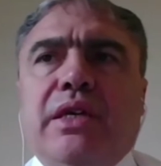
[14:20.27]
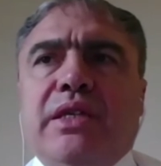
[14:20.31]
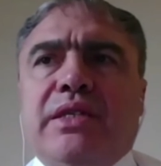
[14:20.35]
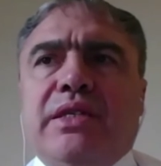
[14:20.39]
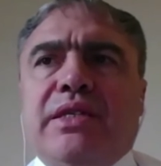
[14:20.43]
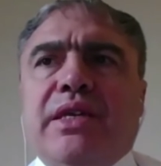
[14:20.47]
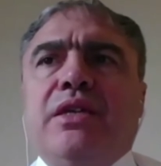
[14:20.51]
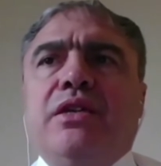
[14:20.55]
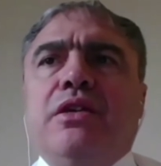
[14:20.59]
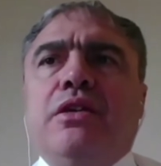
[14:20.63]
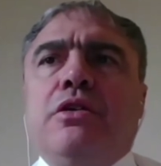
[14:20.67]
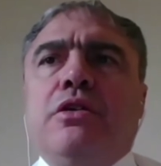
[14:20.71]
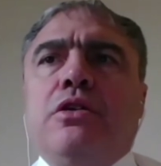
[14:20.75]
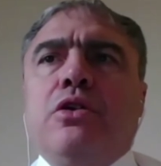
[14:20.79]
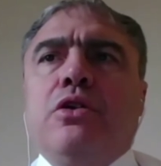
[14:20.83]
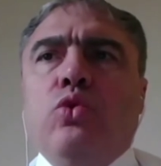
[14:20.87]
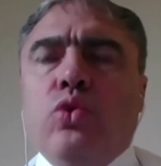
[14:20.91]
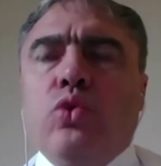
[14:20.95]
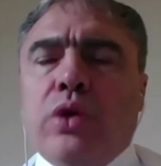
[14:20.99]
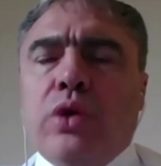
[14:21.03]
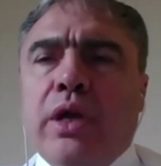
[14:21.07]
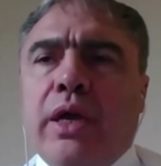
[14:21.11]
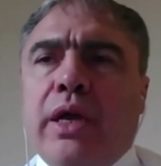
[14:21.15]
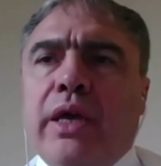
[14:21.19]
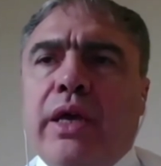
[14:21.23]
they
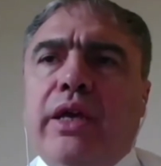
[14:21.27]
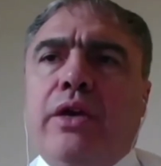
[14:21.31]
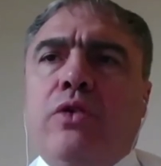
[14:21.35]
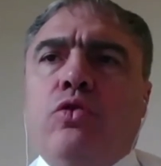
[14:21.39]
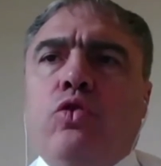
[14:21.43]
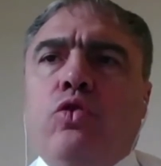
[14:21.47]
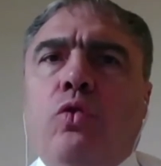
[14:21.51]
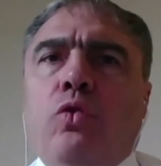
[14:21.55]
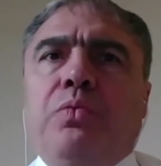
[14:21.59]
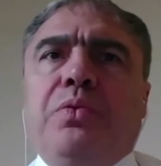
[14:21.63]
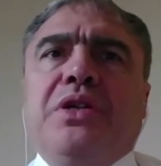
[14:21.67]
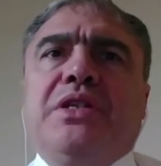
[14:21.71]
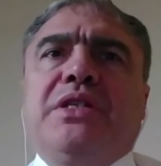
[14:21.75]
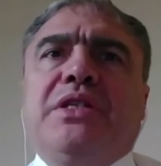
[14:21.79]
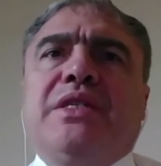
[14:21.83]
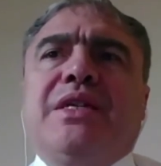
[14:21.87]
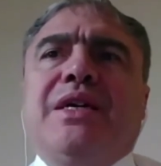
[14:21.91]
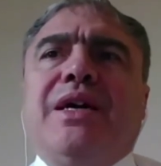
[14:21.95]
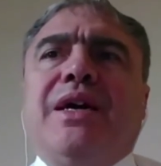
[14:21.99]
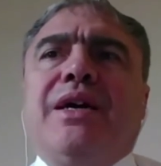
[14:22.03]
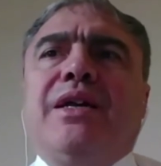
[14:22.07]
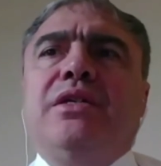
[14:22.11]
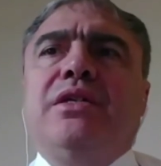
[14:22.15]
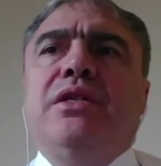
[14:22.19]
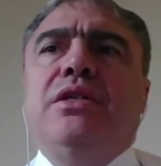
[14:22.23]
basically get
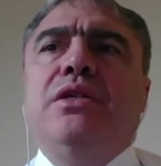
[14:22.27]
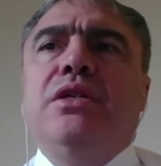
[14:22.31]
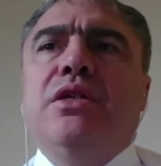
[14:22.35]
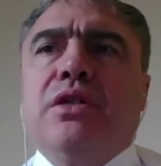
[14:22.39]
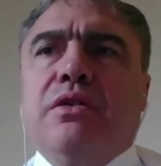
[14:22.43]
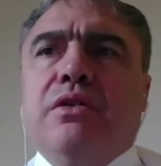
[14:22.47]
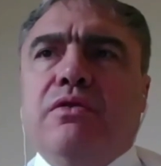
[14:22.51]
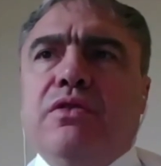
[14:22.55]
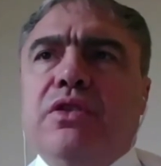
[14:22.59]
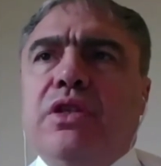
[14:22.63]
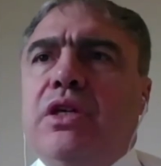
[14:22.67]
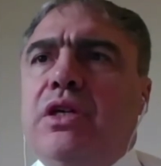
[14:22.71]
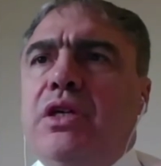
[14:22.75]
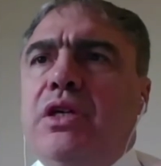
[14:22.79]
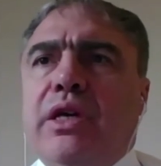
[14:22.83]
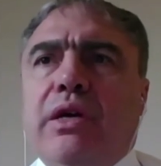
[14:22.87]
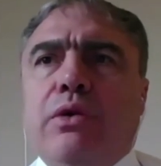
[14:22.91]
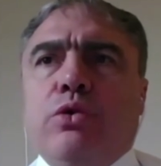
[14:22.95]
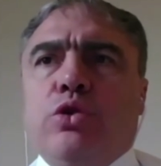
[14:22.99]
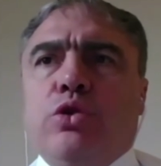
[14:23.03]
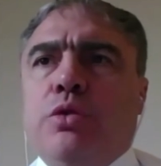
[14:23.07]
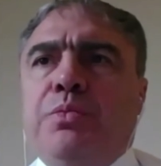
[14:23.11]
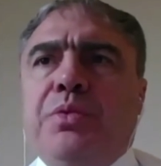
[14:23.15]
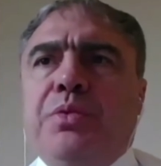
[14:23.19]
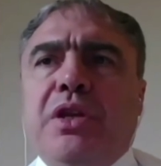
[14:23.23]
everything
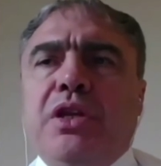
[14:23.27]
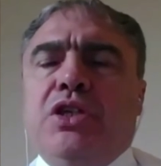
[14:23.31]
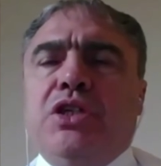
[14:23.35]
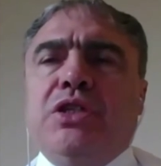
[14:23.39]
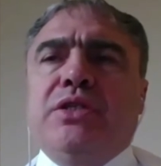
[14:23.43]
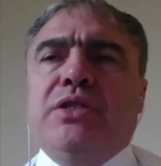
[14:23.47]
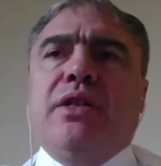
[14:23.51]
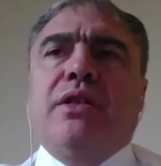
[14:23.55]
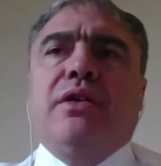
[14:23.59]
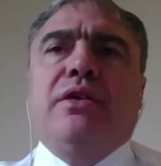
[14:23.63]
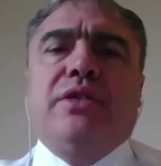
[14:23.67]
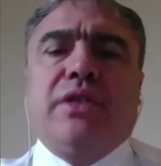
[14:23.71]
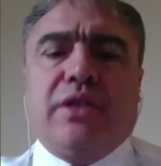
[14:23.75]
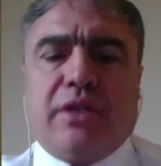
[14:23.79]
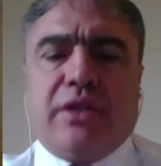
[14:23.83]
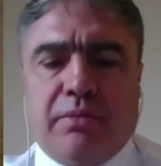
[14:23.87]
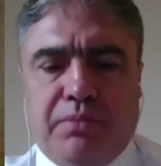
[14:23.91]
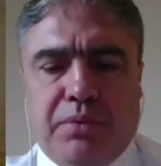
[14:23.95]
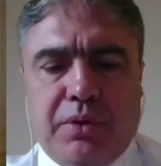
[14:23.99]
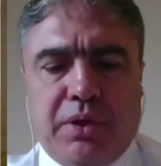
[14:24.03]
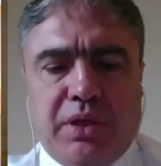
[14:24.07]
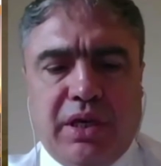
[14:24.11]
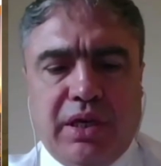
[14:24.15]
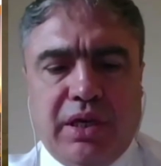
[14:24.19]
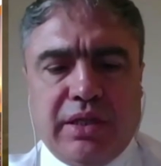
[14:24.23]
from kind of
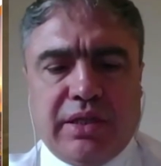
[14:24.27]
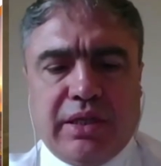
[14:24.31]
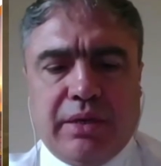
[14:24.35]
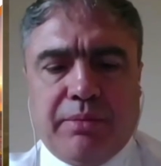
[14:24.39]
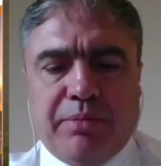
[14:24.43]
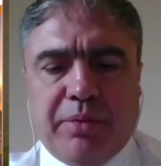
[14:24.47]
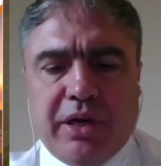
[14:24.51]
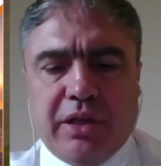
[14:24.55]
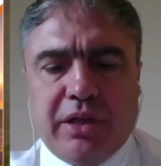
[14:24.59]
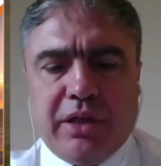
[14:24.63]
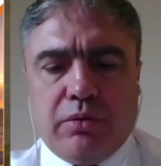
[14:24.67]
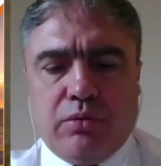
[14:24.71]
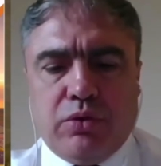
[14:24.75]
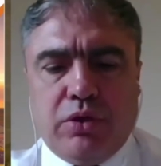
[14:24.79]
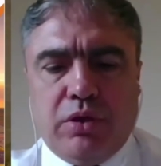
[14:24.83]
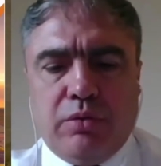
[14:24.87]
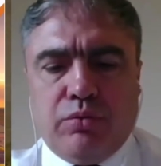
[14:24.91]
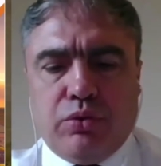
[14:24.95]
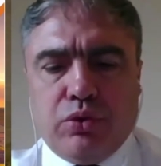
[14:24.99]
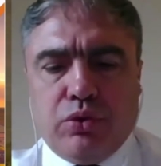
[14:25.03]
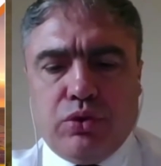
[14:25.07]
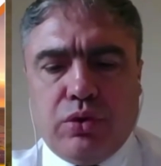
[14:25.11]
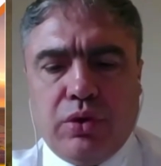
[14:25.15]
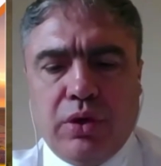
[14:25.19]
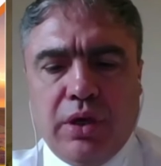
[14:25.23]
one
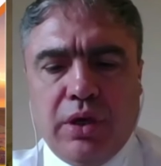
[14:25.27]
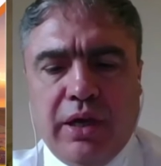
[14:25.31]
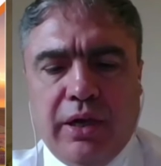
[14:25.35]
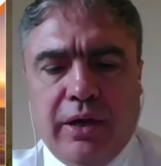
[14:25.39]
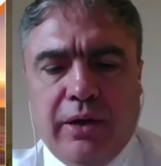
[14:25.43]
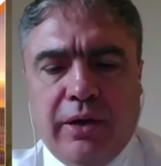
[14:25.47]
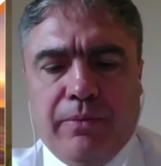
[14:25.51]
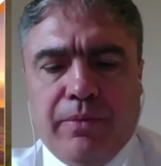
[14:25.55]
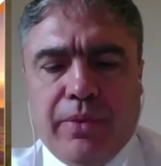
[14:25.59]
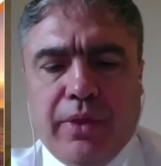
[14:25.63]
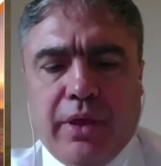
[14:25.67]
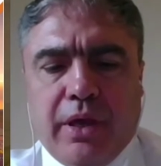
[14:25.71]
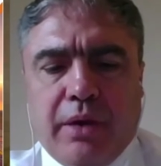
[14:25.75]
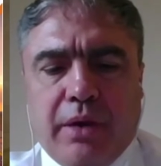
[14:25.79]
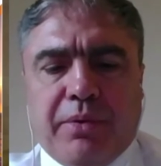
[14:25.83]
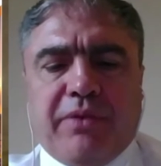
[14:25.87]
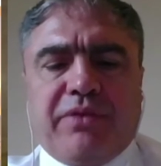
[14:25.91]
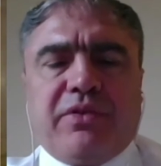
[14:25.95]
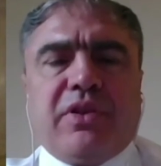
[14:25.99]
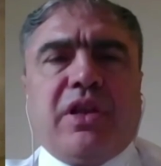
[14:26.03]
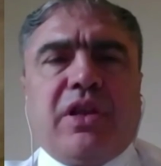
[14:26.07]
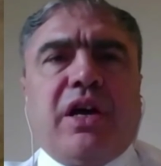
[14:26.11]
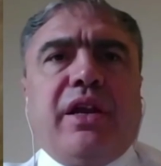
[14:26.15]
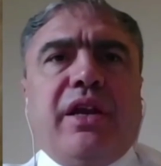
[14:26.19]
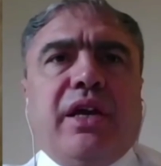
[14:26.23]
hand, one
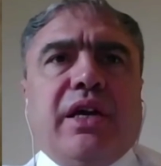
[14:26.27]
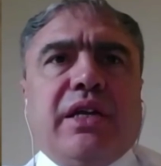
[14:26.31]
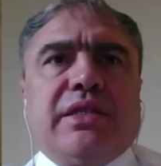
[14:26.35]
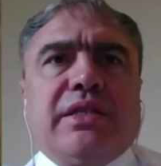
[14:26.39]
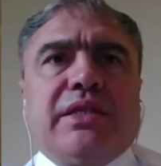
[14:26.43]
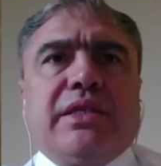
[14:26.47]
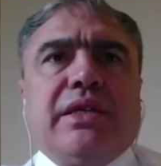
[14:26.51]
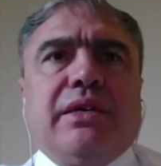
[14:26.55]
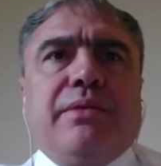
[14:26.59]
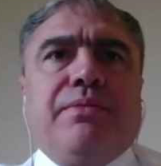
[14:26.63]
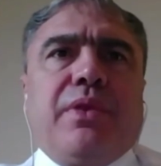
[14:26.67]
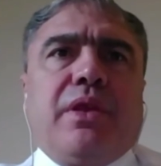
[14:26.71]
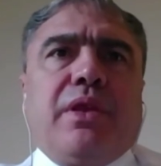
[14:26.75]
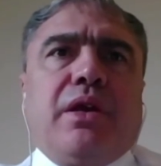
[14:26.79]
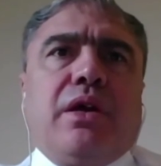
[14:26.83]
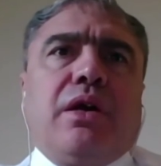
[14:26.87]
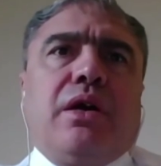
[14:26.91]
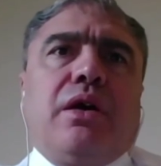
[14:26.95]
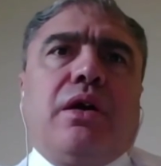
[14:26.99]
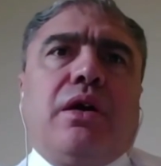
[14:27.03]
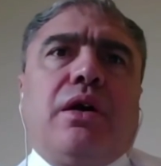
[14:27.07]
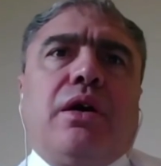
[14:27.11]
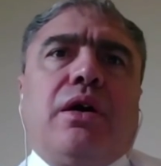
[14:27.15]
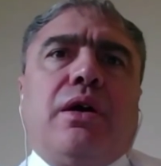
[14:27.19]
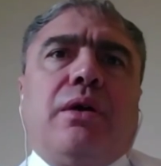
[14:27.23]
window, and it will be
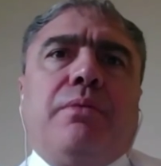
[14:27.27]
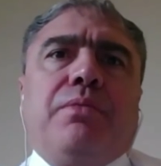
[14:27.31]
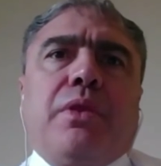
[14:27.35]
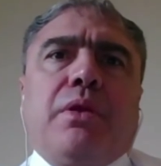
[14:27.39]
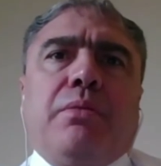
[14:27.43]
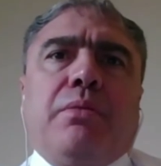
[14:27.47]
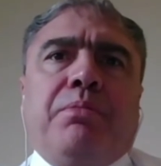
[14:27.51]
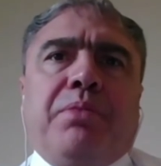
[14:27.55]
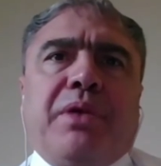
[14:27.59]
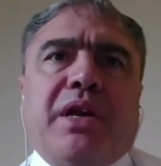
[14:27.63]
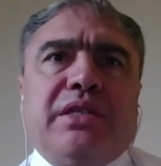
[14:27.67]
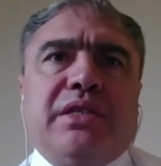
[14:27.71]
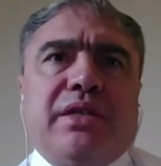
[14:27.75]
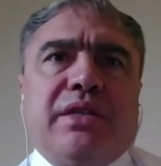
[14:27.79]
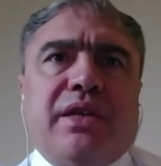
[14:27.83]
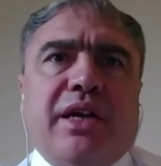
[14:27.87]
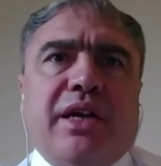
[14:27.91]
very coordinated.